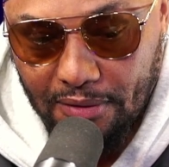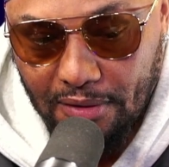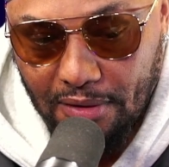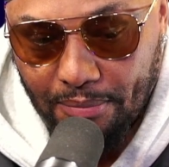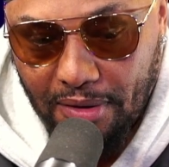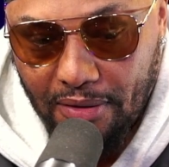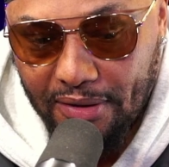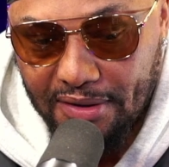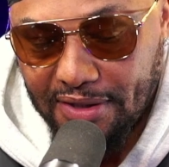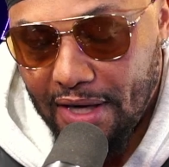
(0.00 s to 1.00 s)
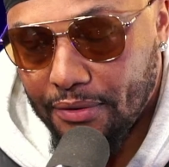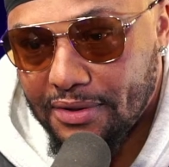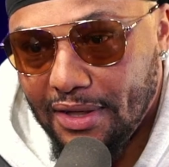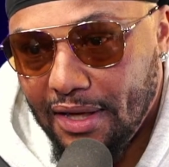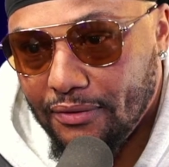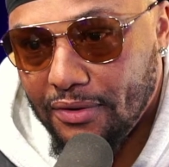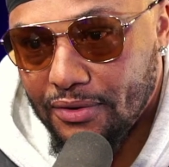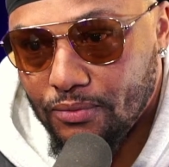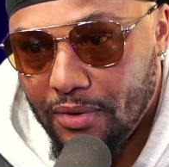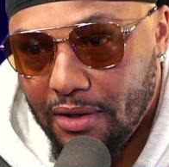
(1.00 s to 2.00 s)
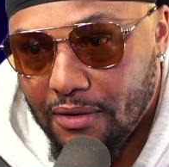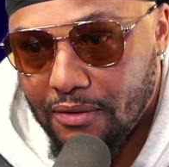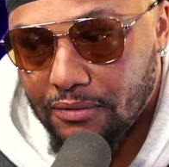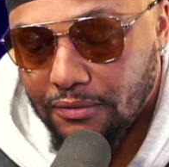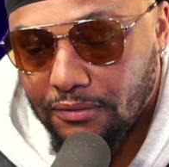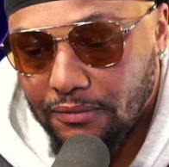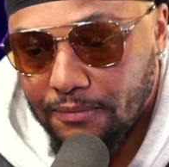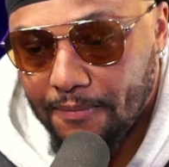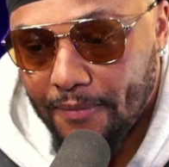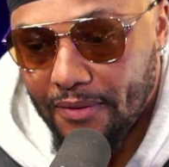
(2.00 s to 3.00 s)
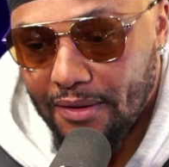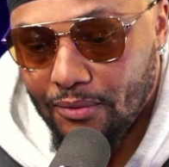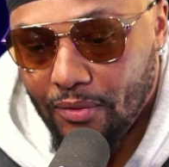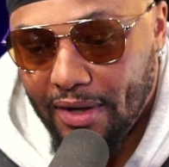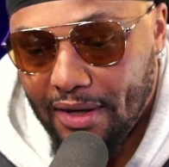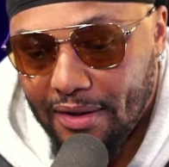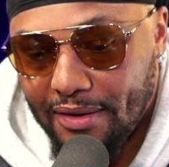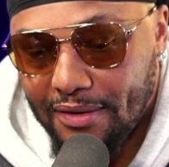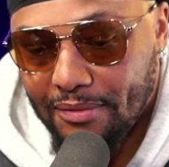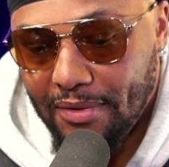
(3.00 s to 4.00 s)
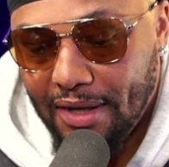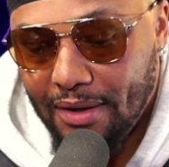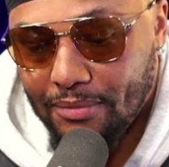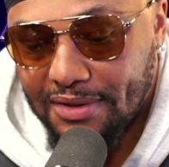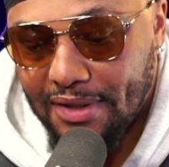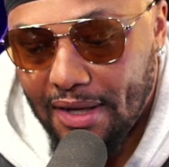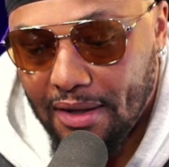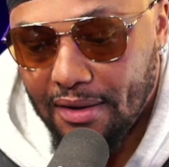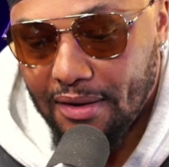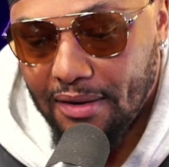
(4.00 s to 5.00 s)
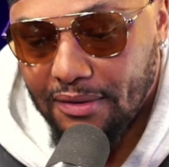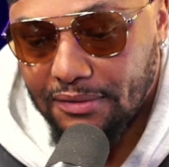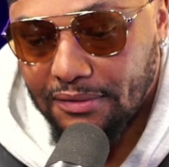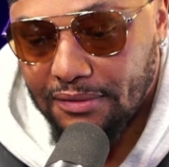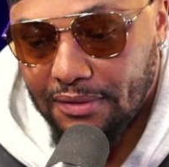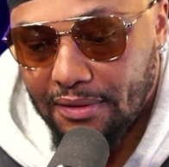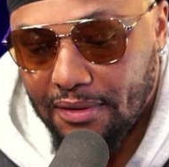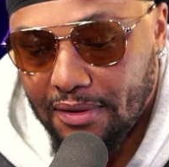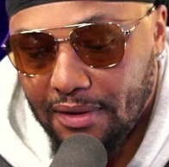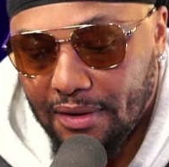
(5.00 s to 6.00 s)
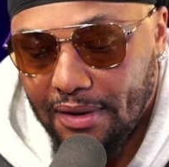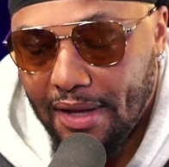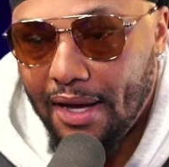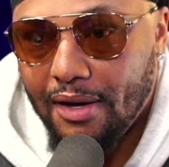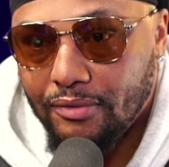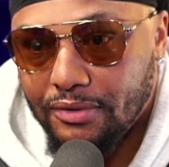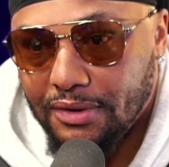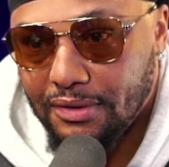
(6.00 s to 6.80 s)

American chattel slavery as well, where the man was not allowed